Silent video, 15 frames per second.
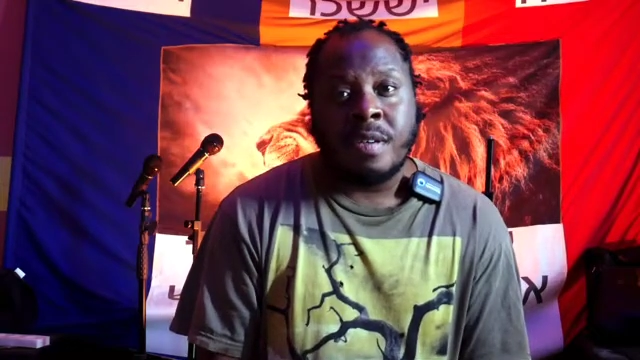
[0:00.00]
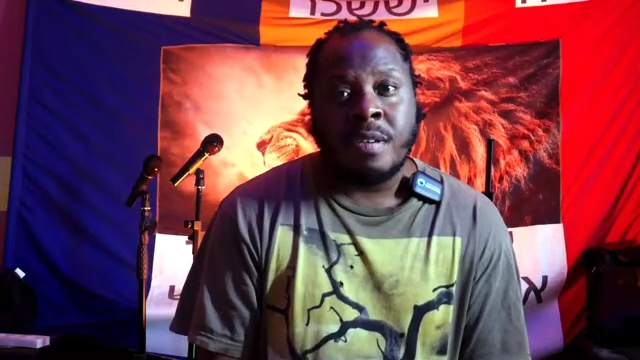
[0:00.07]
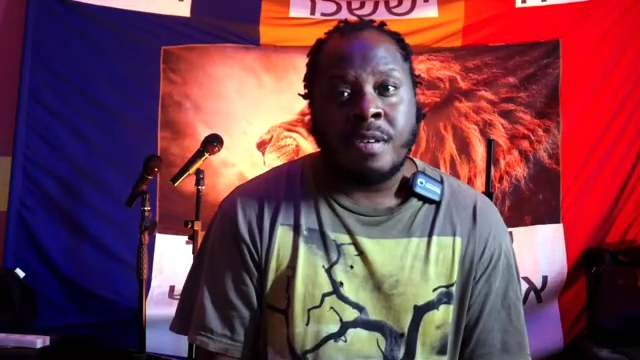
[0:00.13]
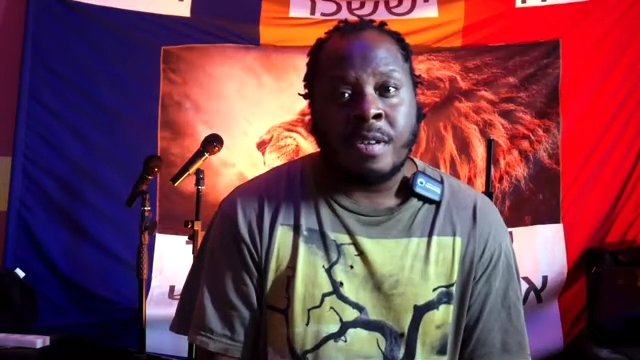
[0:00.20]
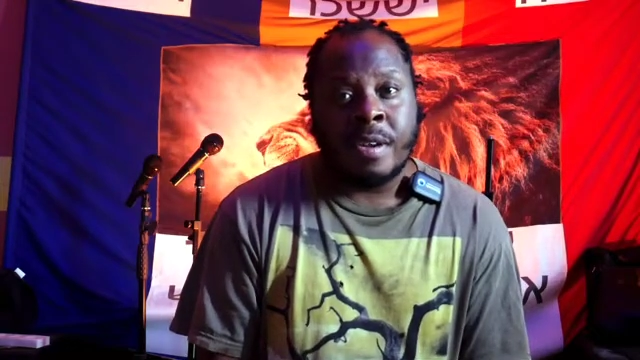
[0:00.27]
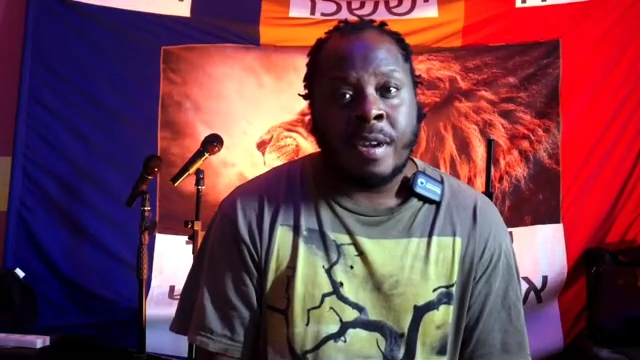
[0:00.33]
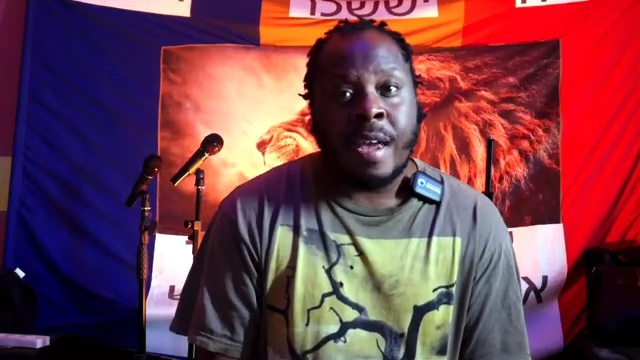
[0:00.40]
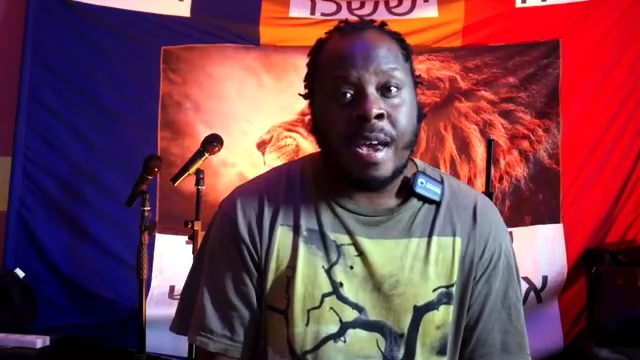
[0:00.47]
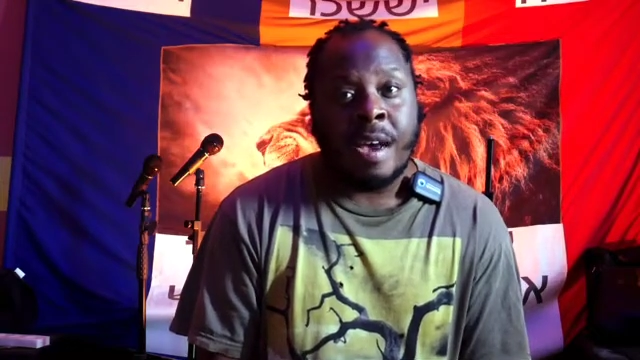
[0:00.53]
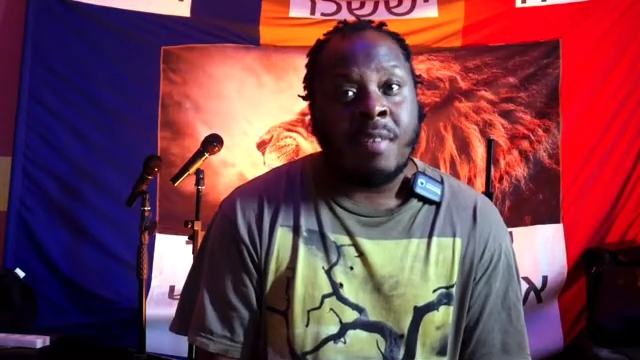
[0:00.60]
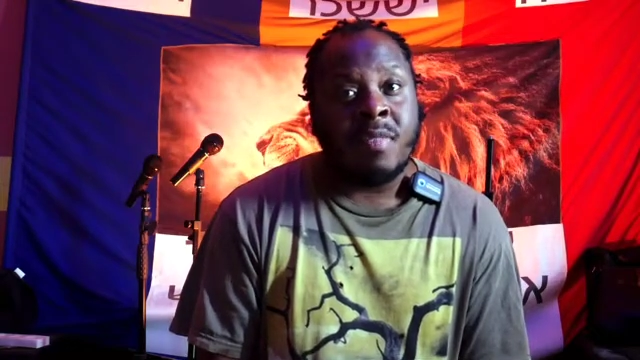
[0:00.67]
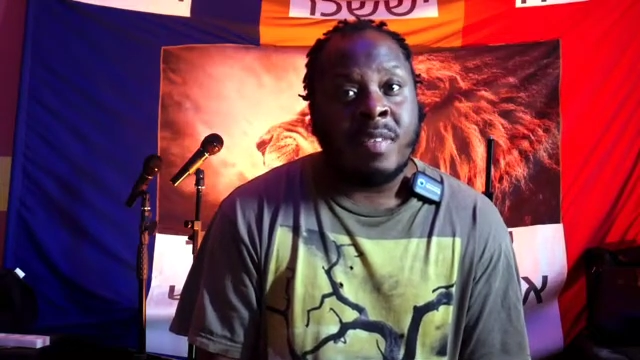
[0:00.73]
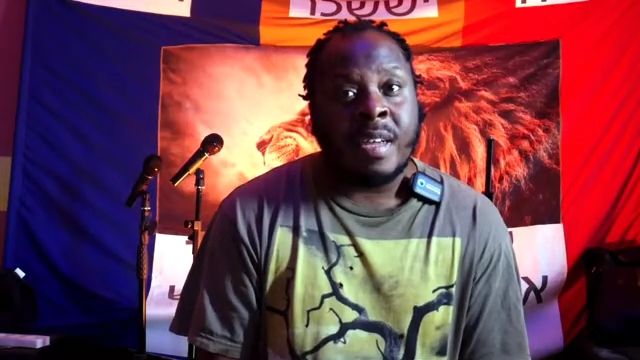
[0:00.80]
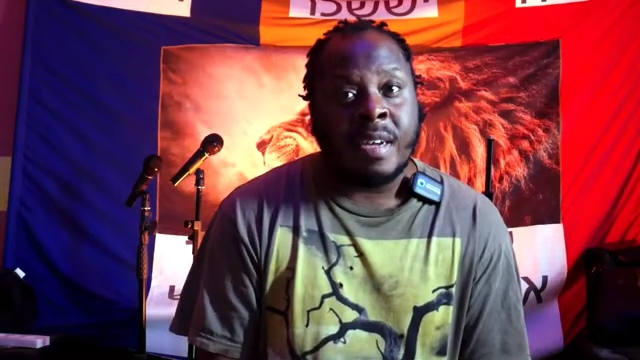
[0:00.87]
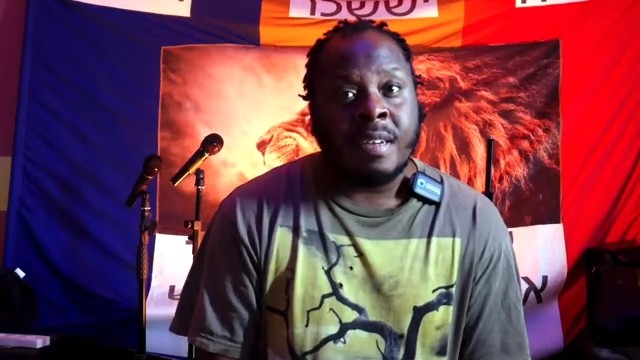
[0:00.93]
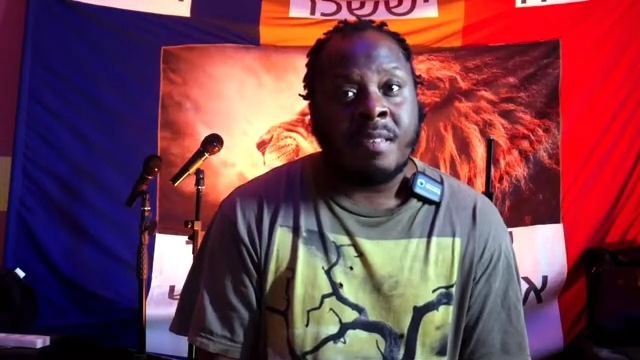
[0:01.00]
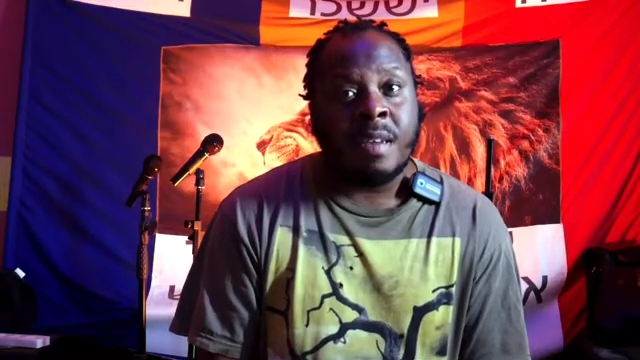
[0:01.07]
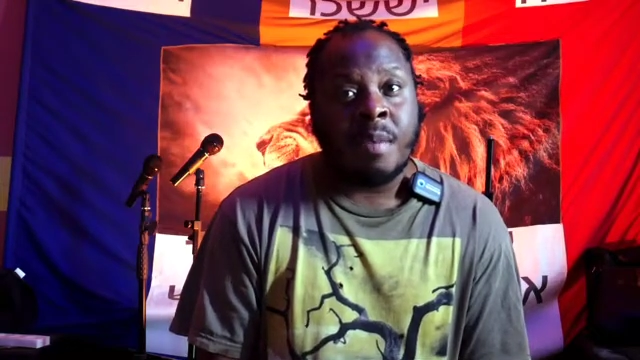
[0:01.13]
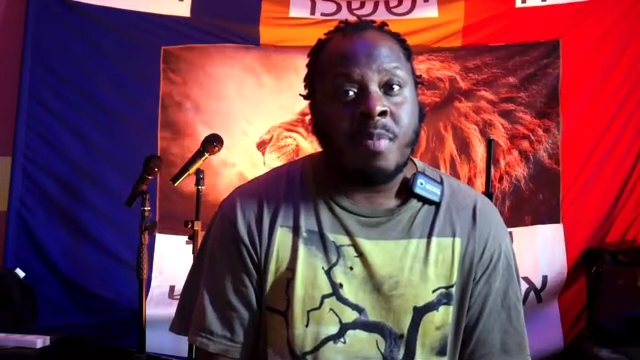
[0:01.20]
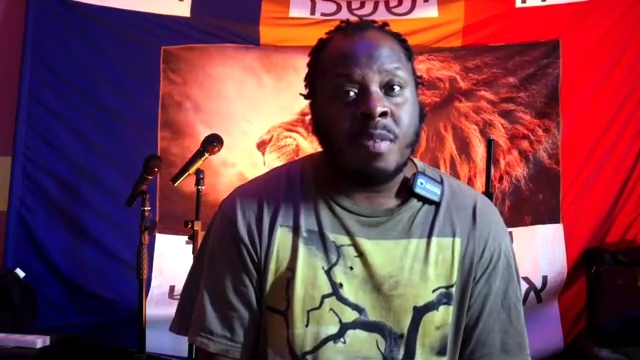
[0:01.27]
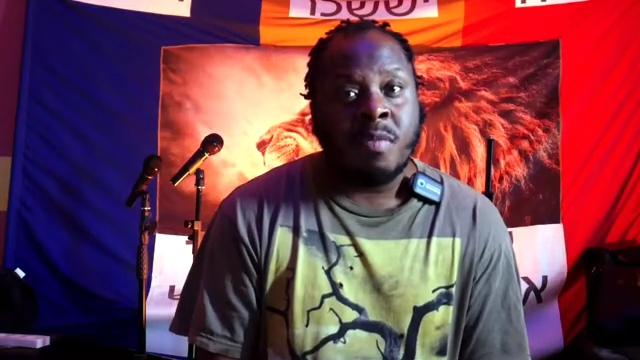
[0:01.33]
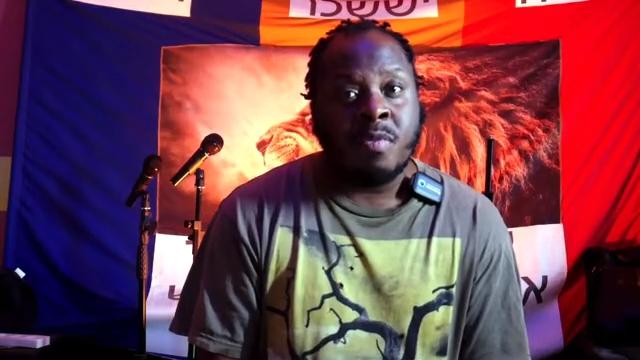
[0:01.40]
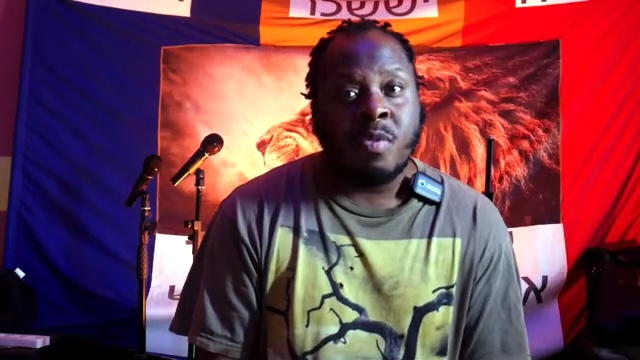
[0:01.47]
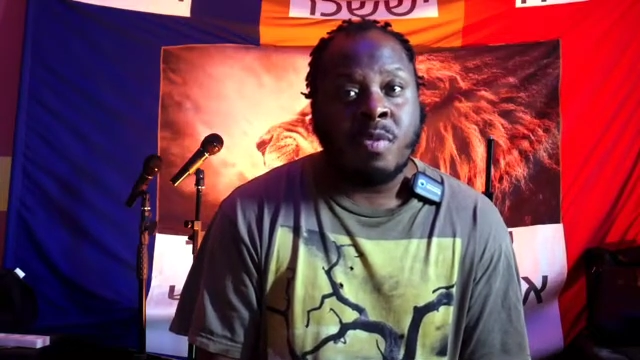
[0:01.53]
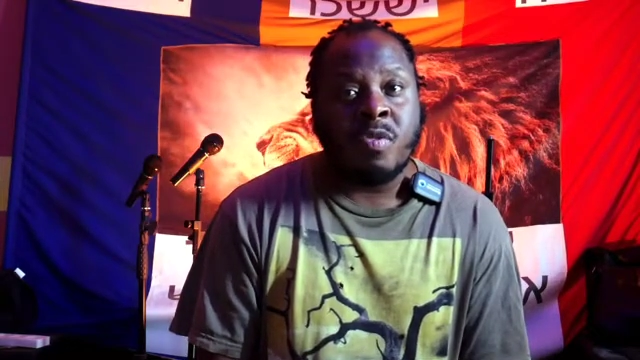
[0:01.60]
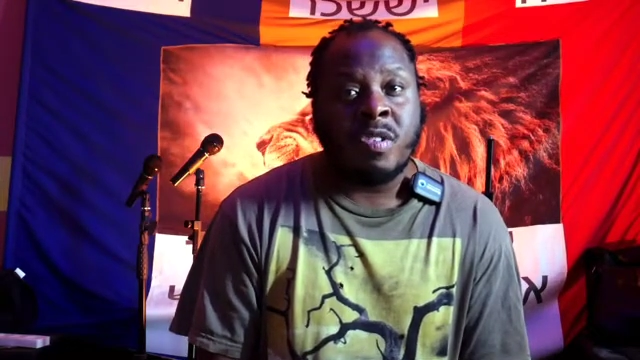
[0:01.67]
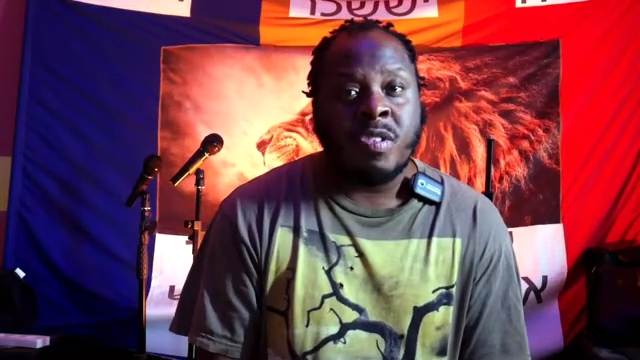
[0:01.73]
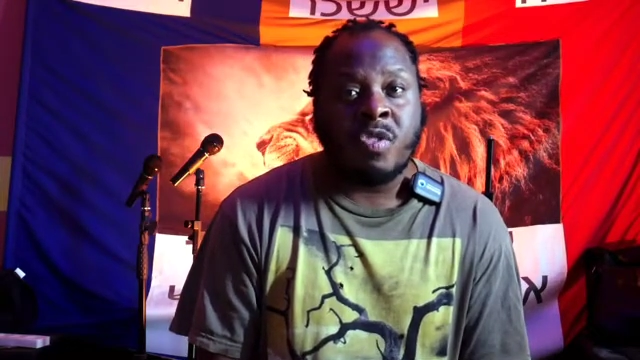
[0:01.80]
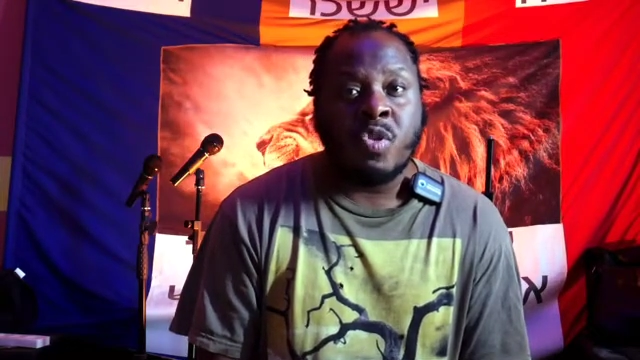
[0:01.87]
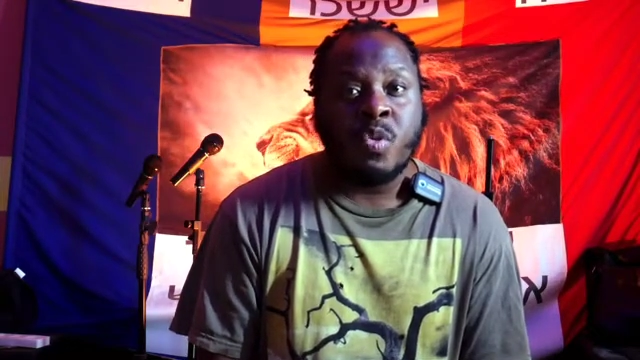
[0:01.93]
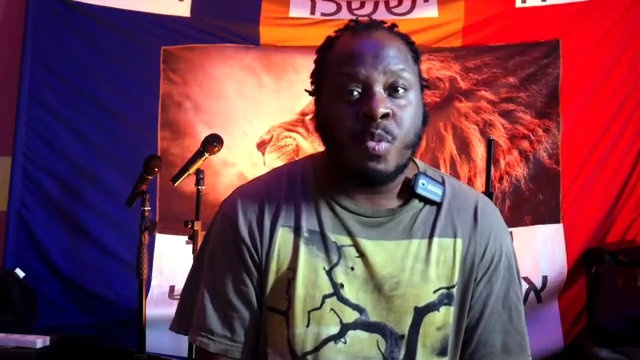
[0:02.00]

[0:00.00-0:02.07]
You're going to have to accept the rules that